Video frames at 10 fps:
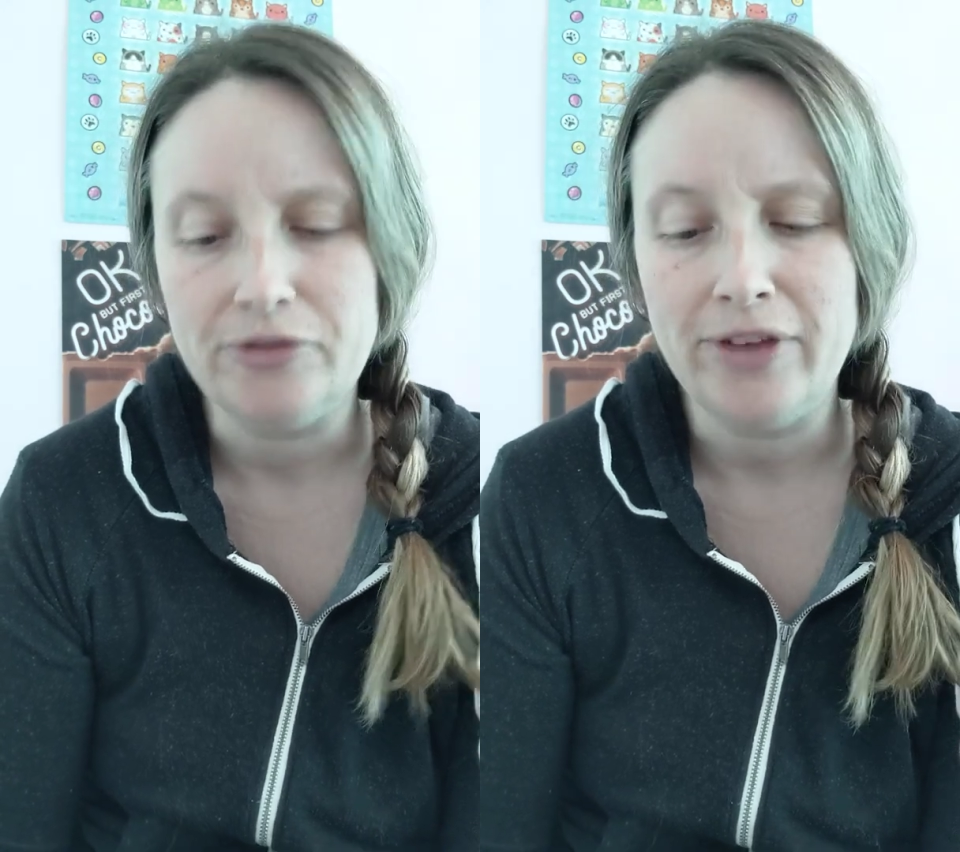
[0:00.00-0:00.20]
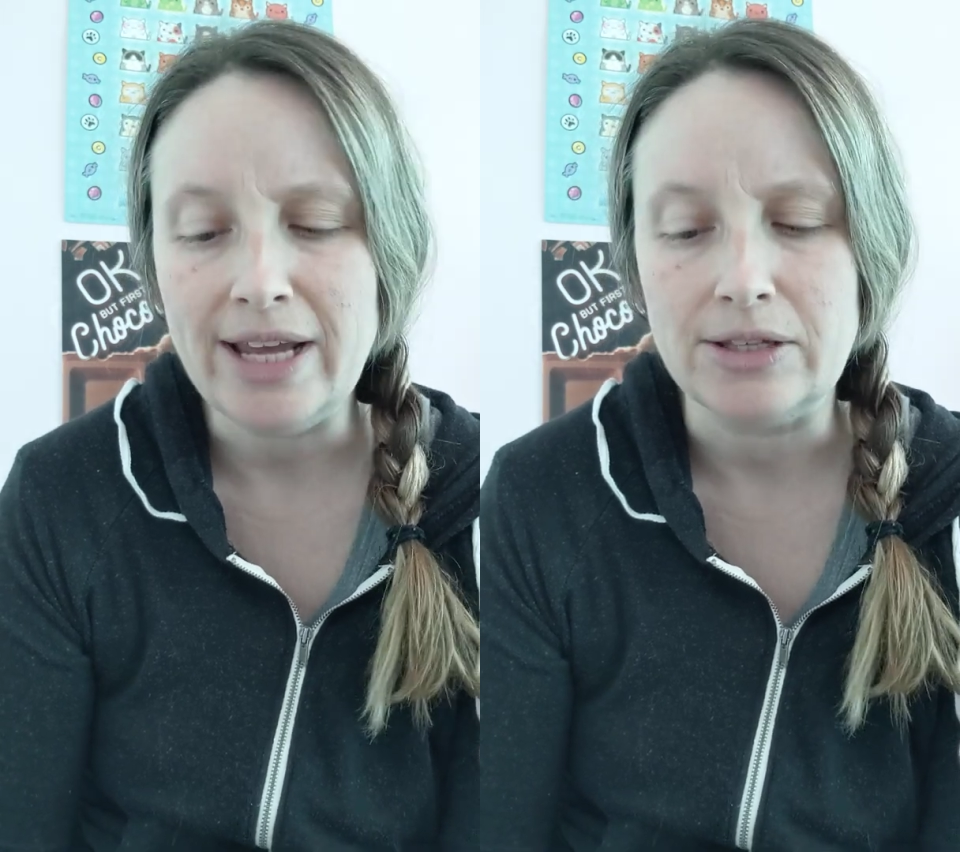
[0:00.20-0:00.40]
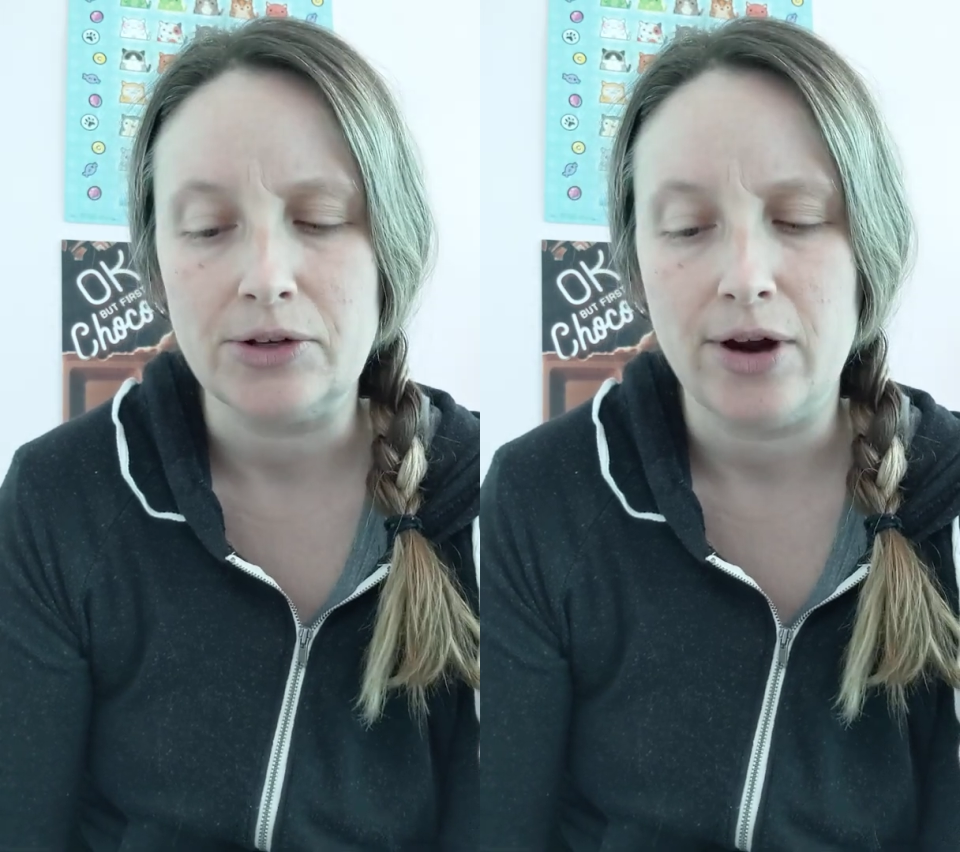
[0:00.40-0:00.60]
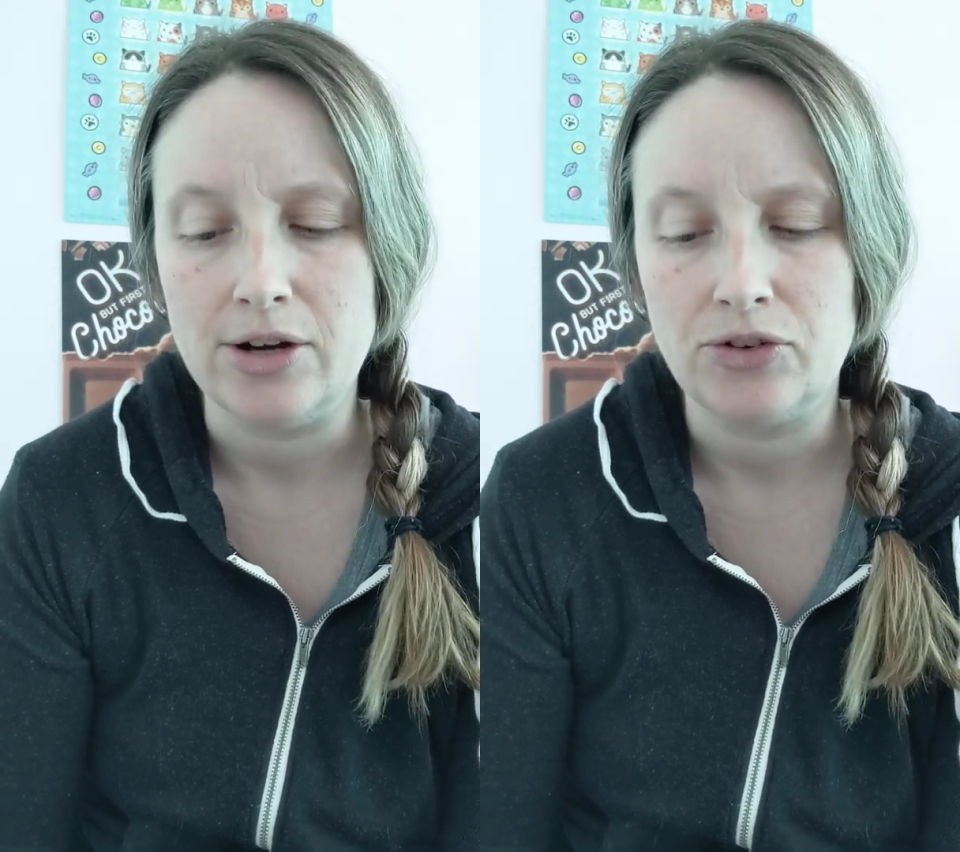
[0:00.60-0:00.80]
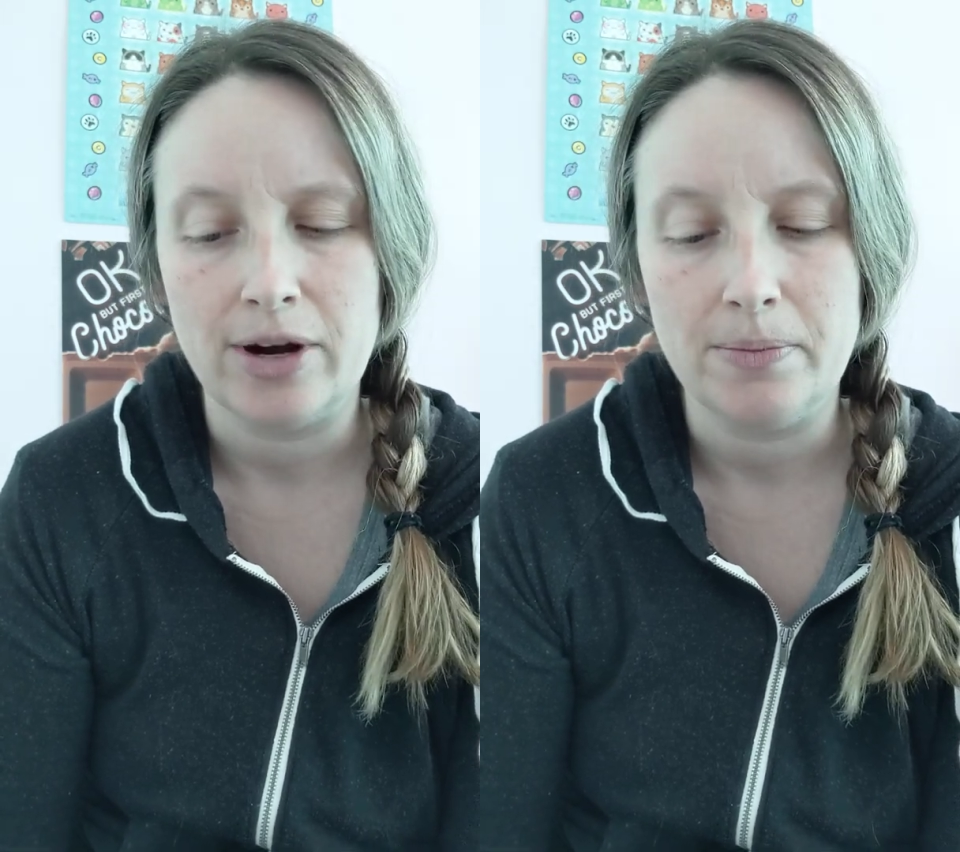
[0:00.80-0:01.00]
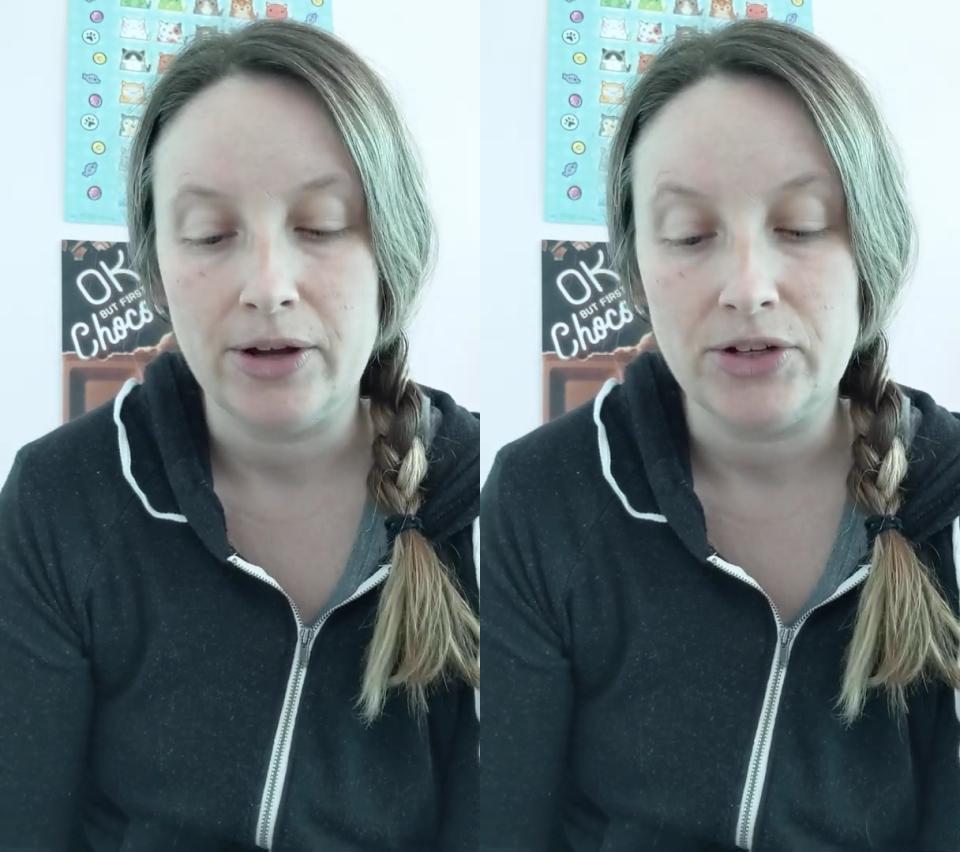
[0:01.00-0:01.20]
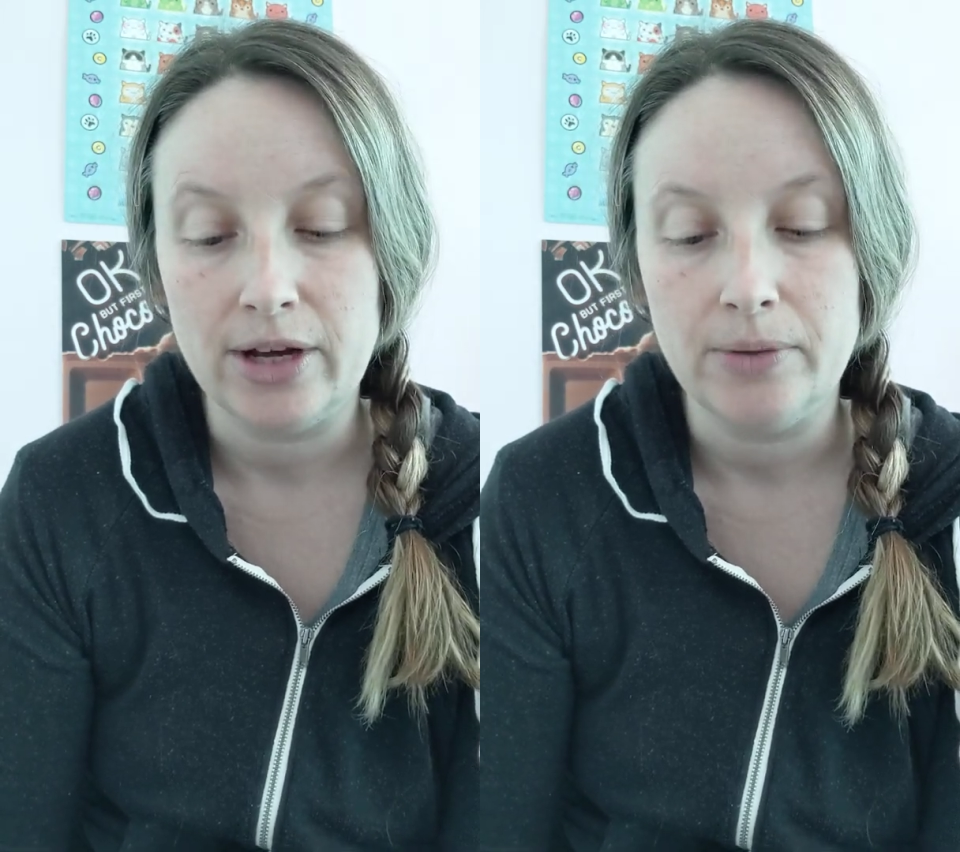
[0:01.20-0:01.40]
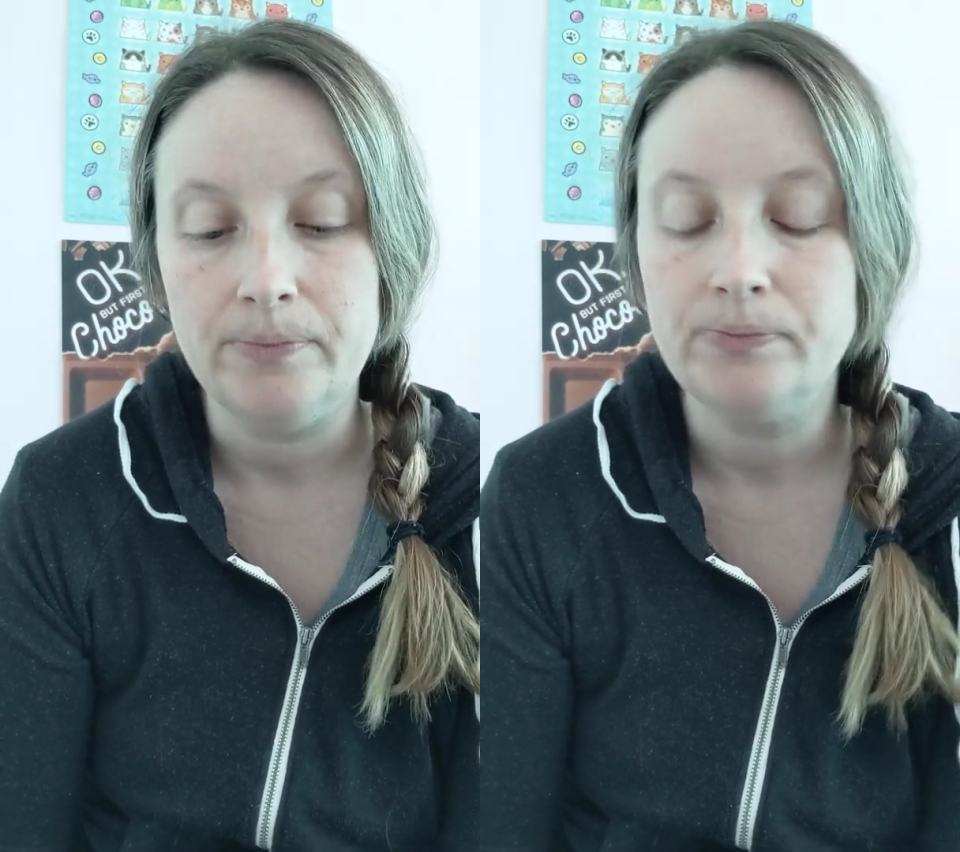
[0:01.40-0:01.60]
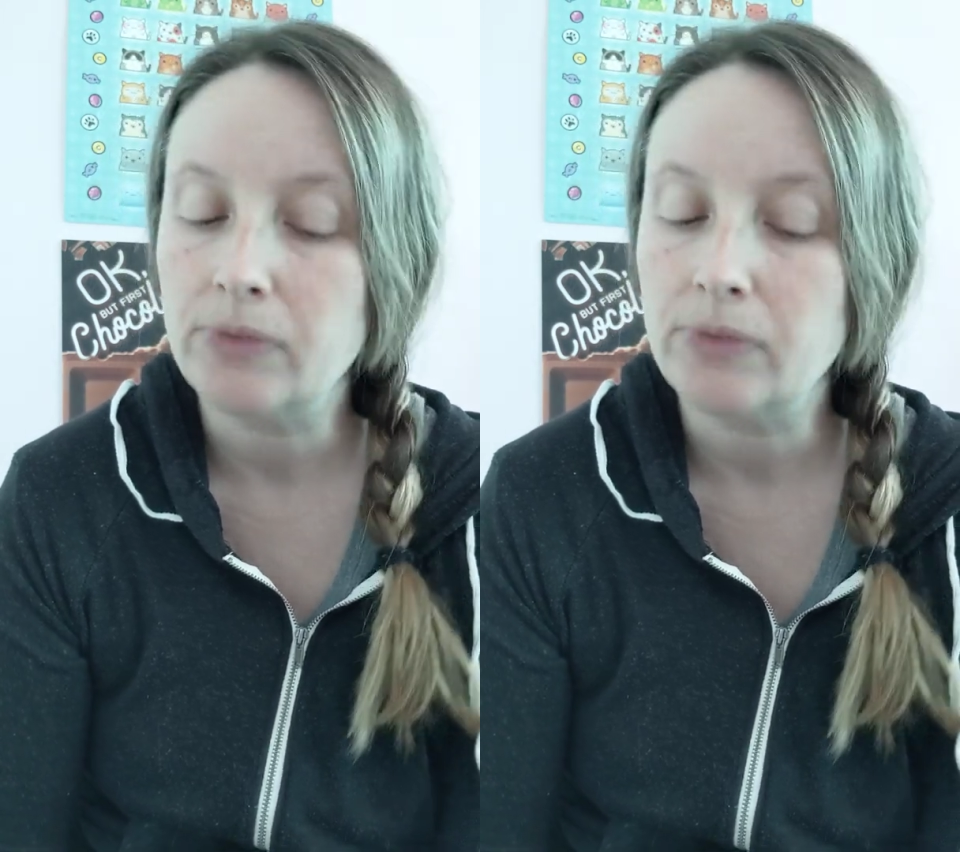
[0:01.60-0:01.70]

face, cried Grandpa Joe.